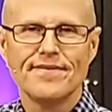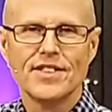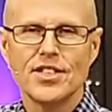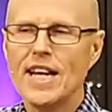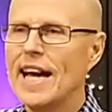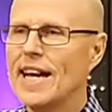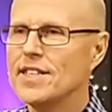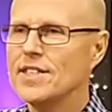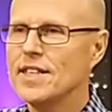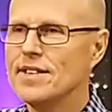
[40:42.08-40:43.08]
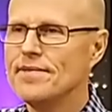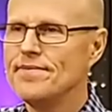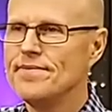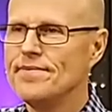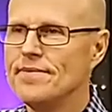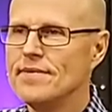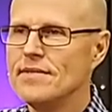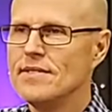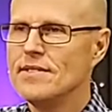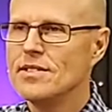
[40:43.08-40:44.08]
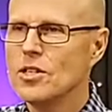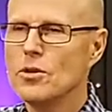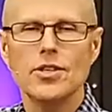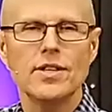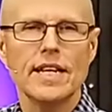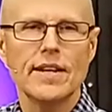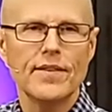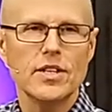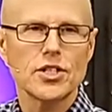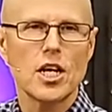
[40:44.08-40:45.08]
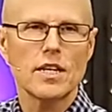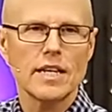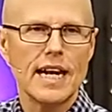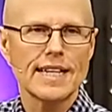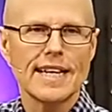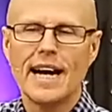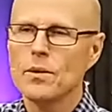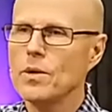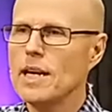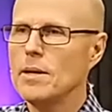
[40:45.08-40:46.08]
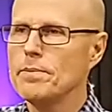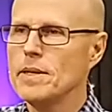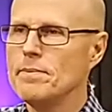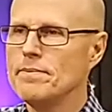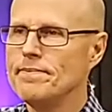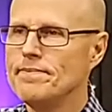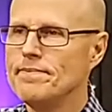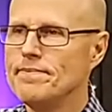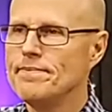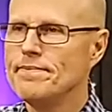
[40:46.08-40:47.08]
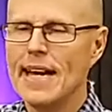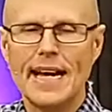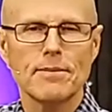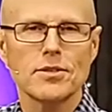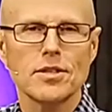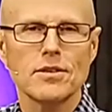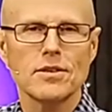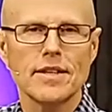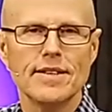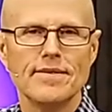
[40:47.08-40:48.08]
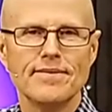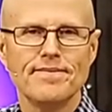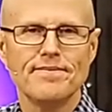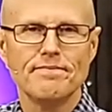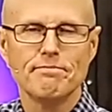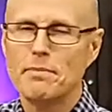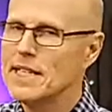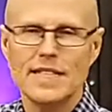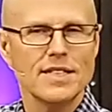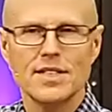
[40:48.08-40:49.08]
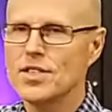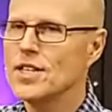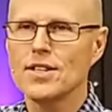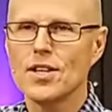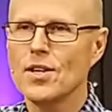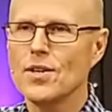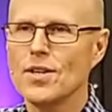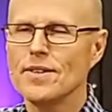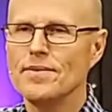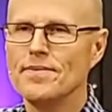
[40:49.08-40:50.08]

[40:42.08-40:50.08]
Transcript: Sad, isn't it? Yep. Don't you think if he'd have sought God, God would have helped him? Yep. Absolutely. But he didn't seek the Lord.